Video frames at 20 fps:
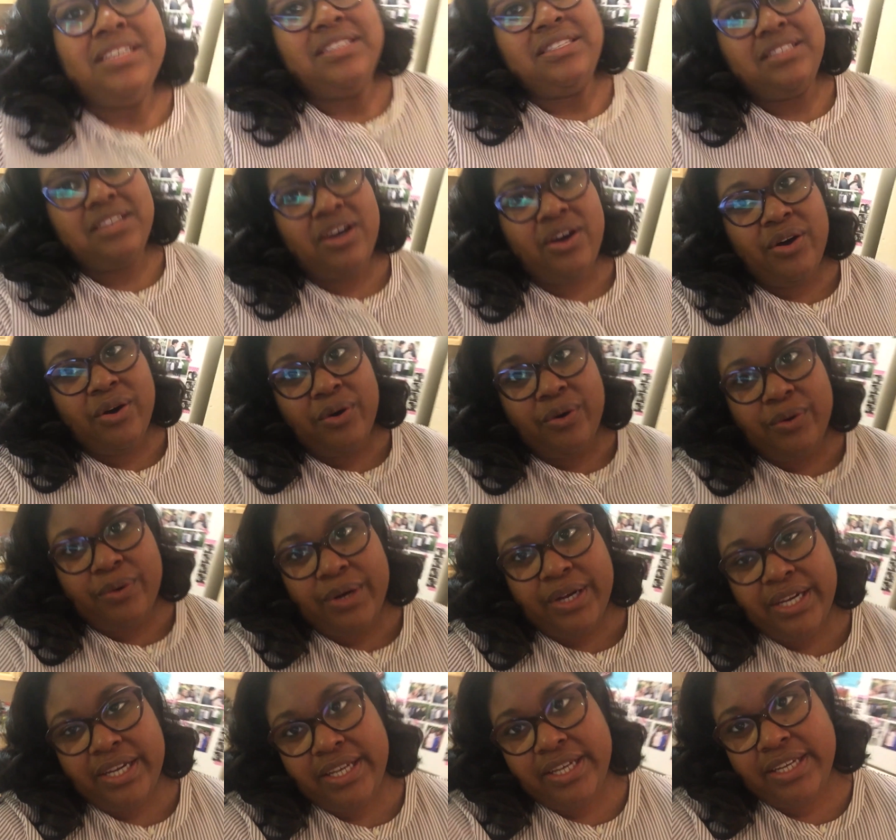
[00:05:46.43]

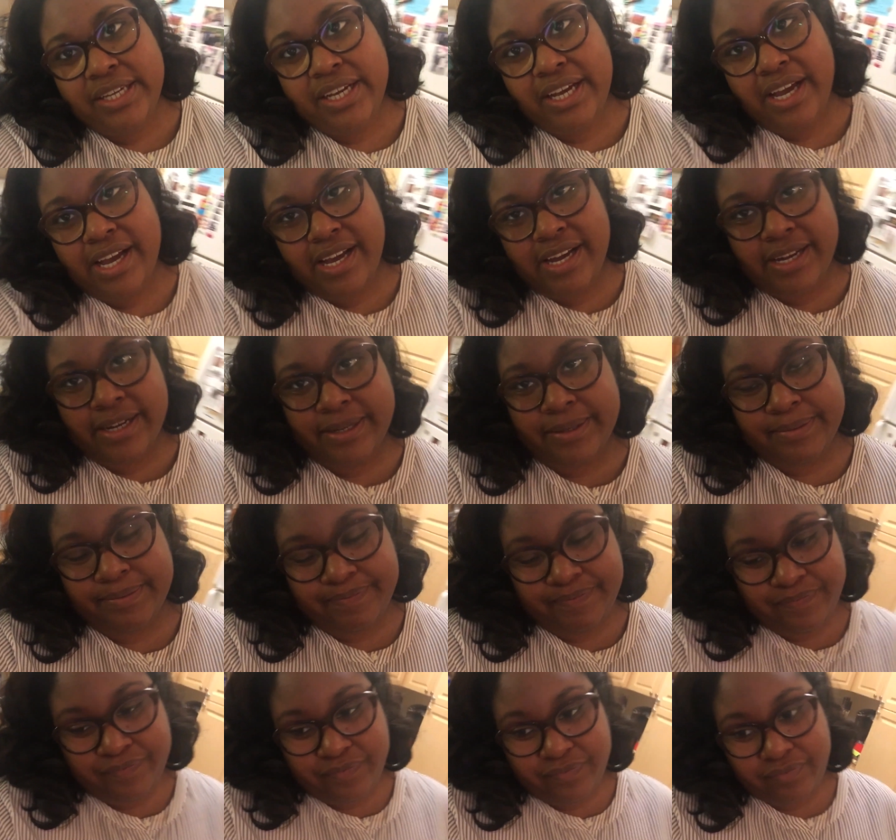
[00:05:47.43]
So
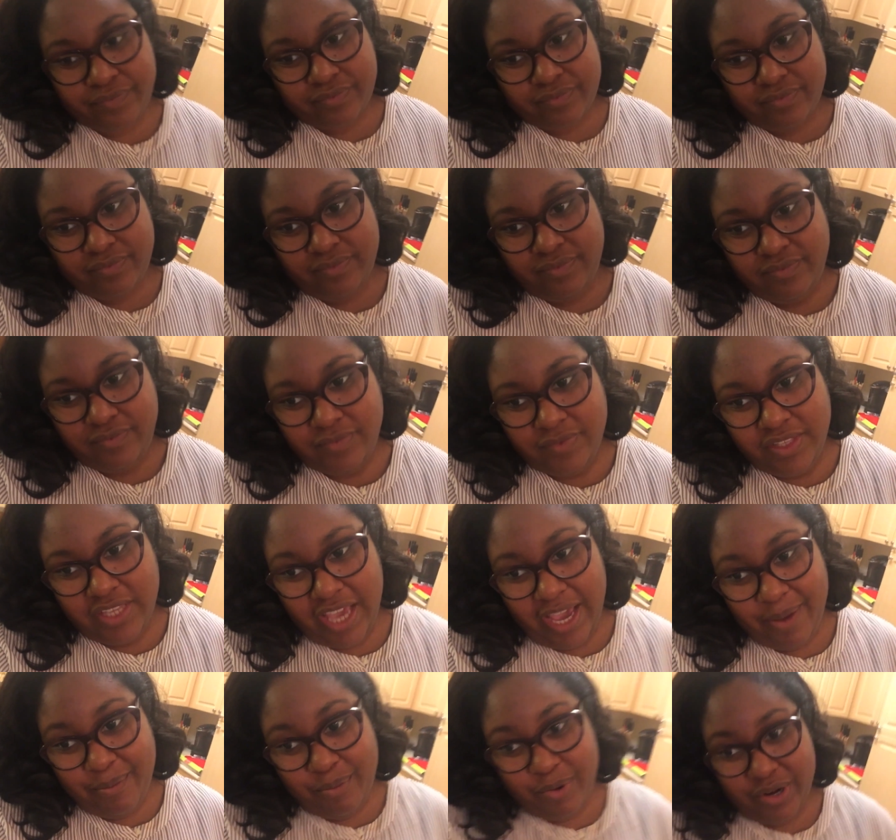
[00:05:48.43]
um,
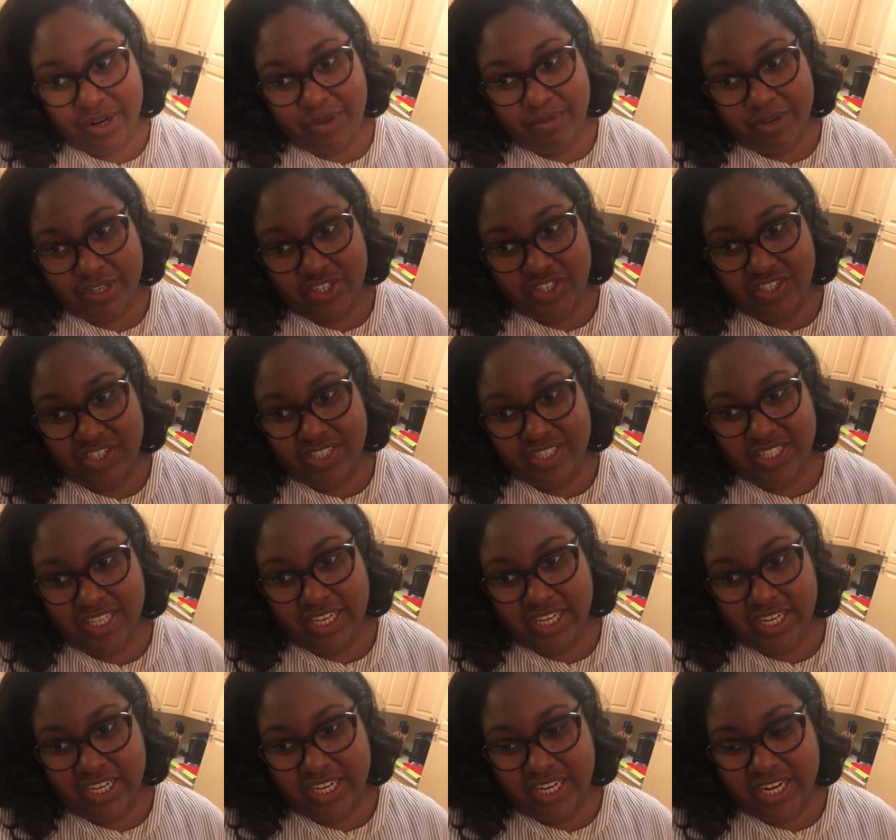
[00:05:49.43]
I'm pretty much just
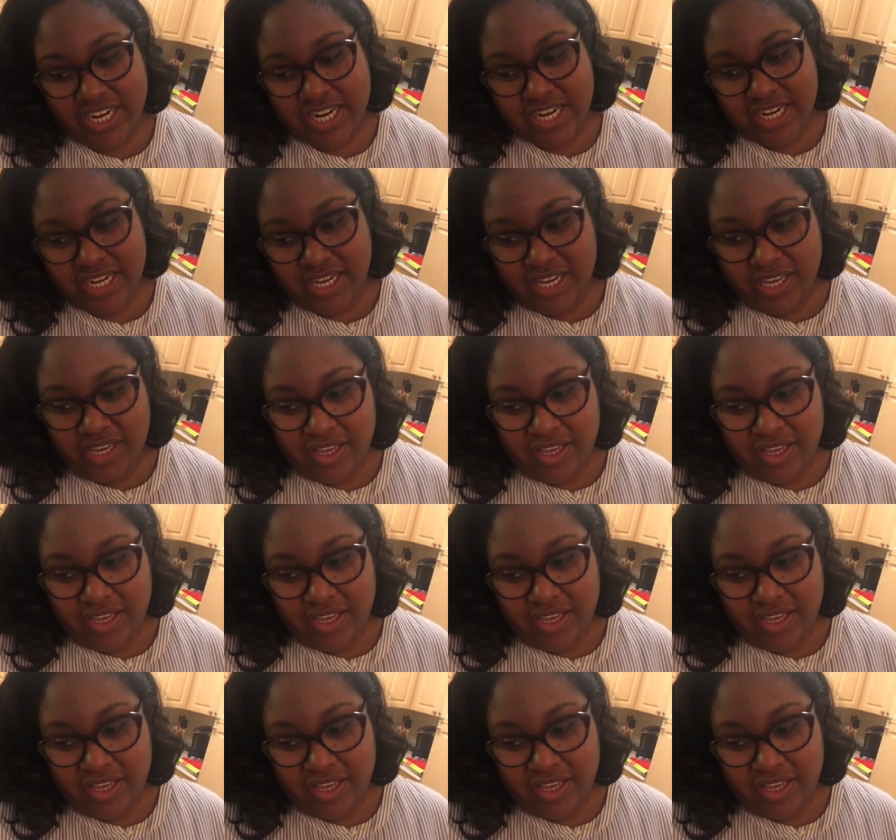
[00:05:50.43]
gonna